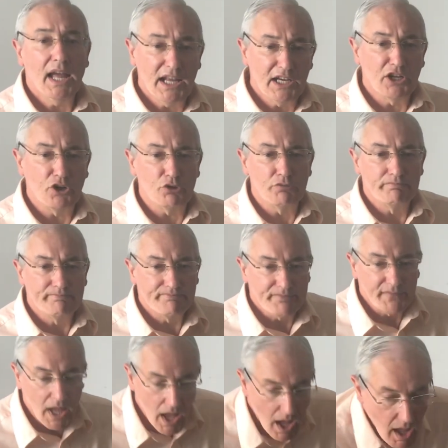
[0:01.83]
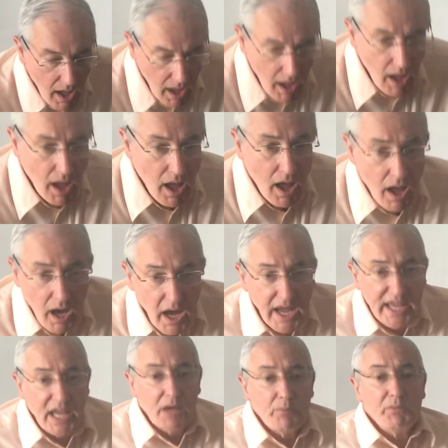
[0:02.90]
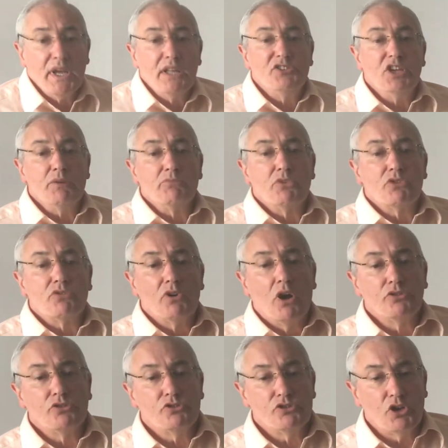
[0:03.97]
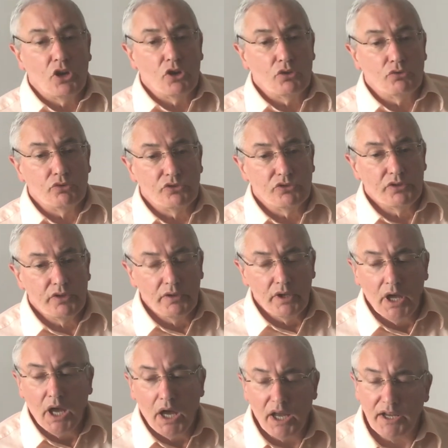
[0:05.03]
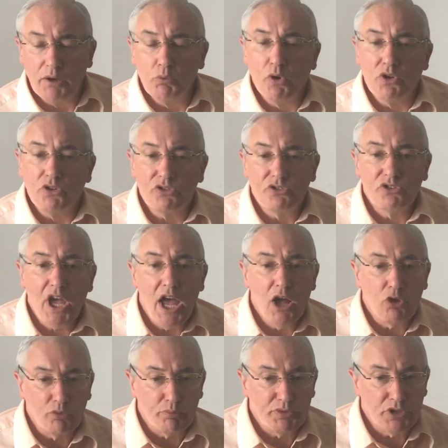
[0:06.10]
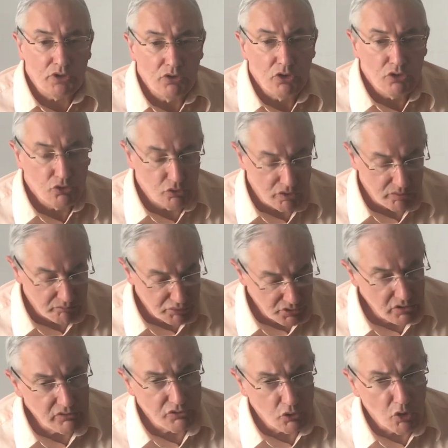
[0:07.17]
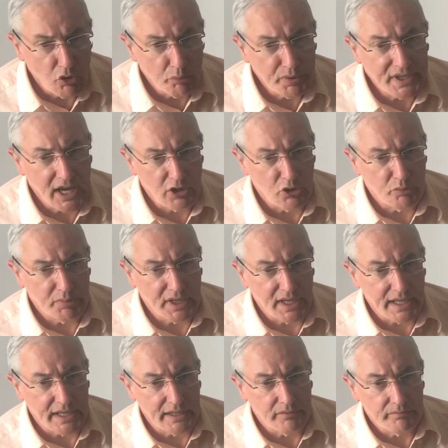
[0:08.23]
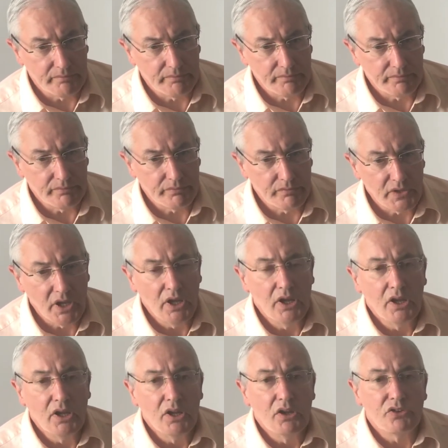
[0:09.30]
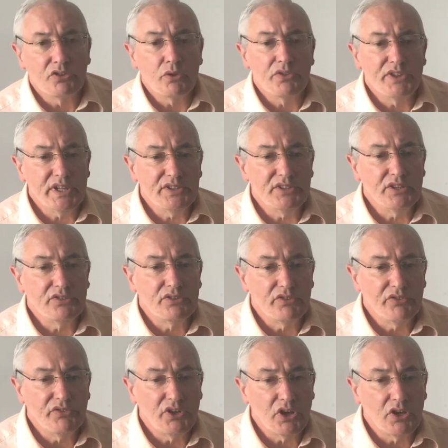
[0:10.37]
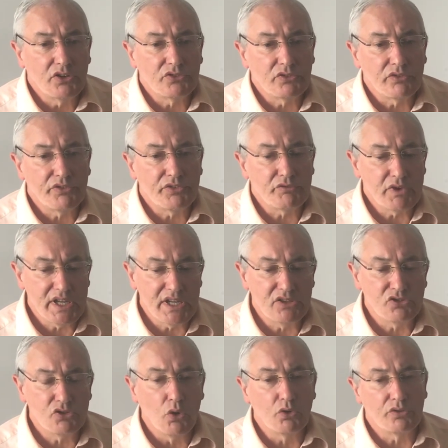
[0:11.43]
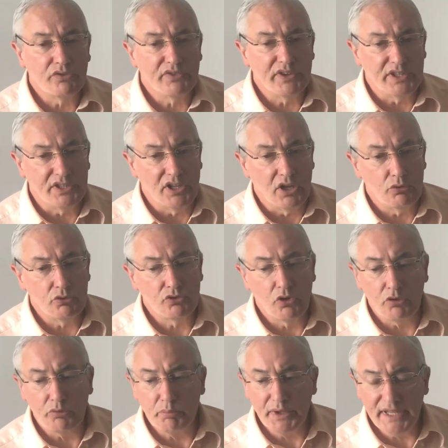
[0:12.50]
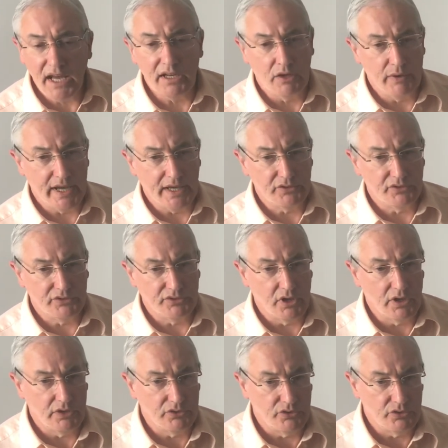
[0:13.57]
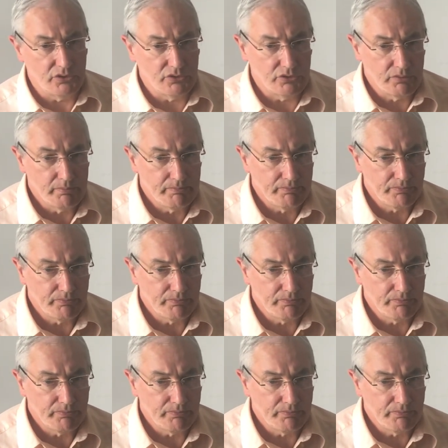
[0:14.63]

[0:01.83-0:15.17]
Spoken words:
Hello, I am Tim Grant Jones and I want to help you to improve your piano playing. So this is the first of 3 short videos on piano exercises.